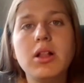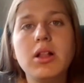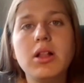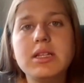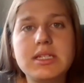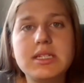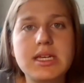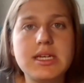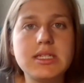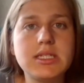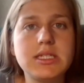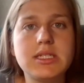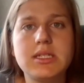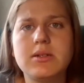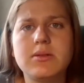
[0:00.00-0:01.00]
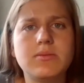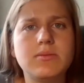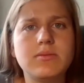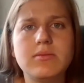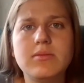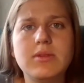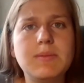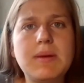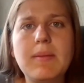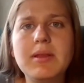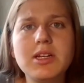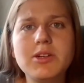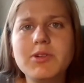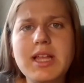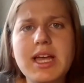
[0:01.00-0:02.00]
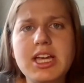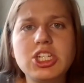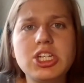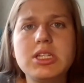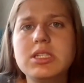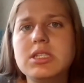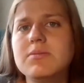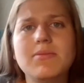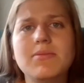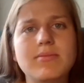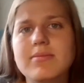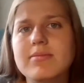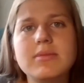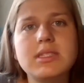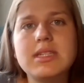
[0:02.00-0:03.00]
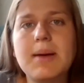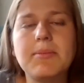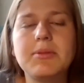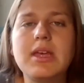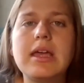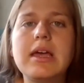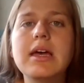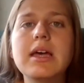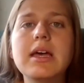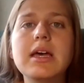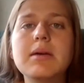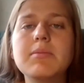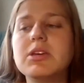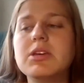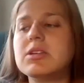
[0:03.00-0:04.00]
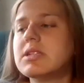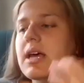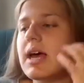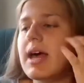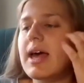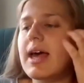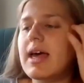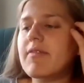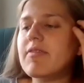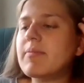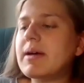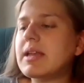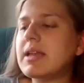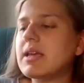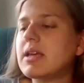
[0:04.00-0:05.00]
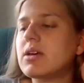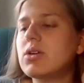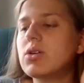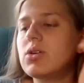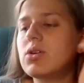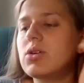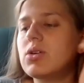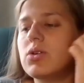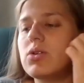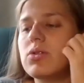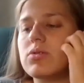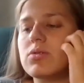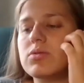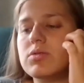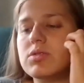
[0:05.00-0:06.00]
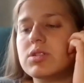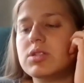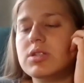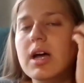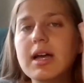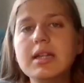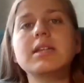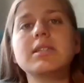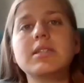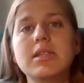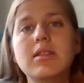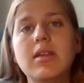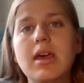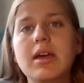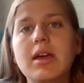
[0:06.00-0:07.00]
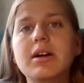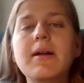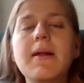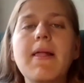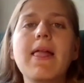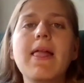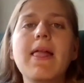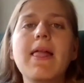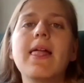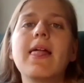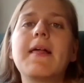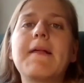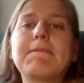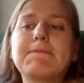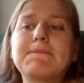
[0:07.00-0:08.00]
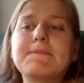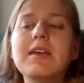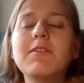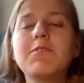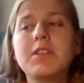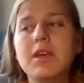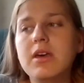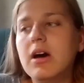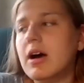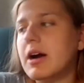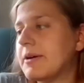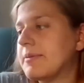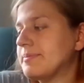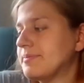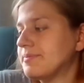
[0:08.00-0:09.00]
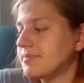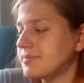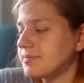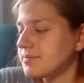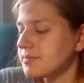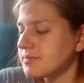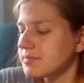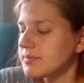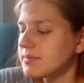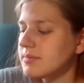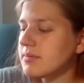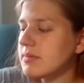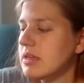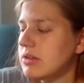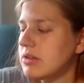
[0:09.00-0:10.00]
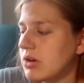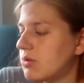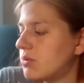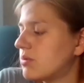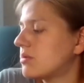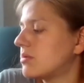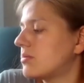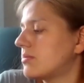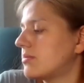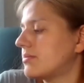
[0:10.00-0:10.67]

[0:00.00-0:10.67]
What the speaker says: politics, in public relations, something. Because everybody who studies there, if they are, you know,